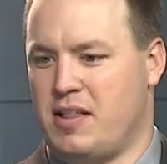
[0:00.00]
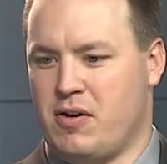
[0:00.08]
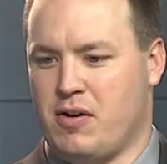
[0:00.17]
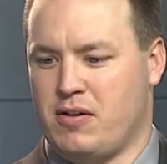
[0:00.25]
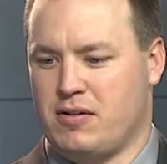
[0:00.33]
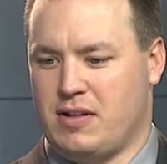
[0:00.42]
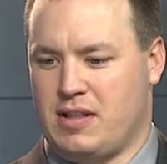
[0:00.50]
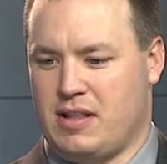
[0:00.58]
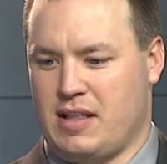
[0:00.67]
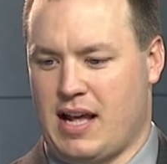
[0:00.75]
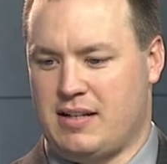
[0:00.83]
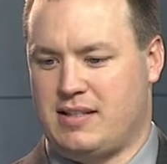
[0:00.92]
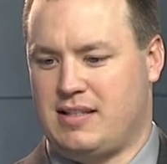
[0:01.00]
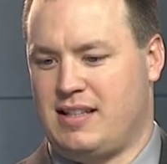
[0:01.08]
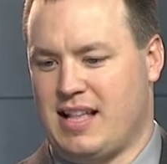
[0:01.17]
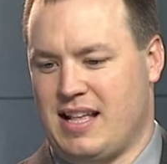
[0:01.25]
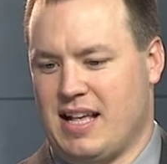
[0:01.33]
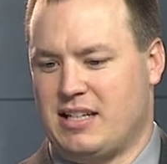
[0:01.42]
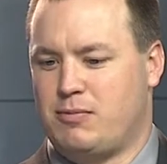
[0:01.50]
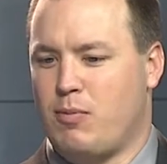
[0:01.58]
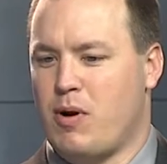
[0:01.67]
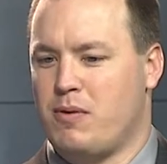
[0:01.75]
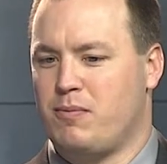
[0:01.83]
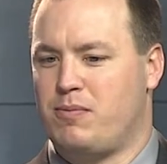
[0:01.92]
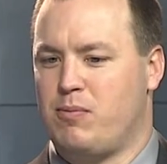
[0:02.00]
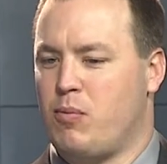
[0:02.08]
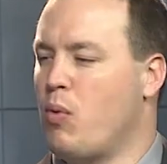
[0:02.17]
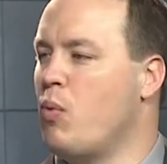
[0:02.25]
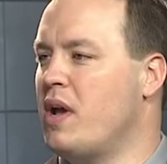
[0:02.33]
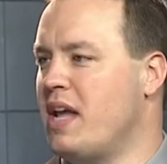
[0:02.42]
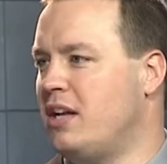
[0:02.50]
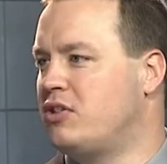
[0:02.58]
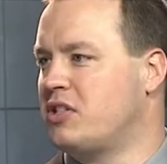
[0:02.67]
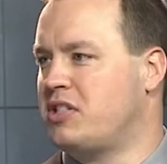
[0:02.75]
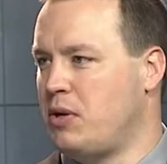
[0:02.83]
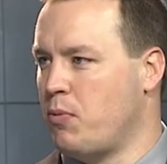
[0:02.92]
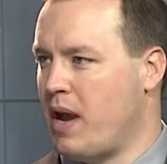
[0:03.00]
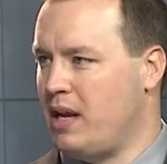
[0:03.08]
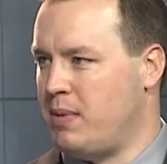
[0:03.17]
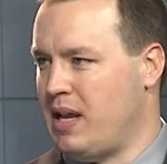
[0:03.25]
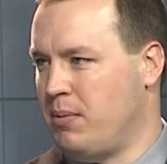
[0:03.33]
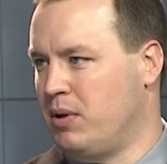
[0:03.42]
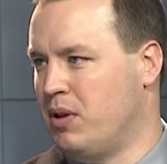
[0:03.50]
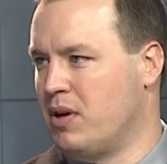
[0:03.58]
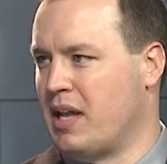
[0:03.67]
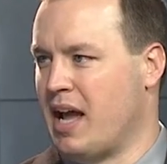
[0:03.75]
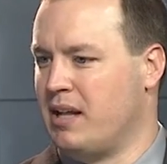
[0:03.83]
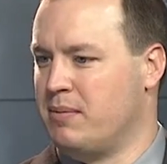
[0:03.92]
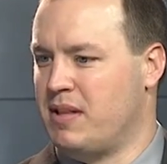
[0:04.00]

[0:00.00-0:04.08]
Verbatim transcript: There, that's that's one interesting way to be able to look at it.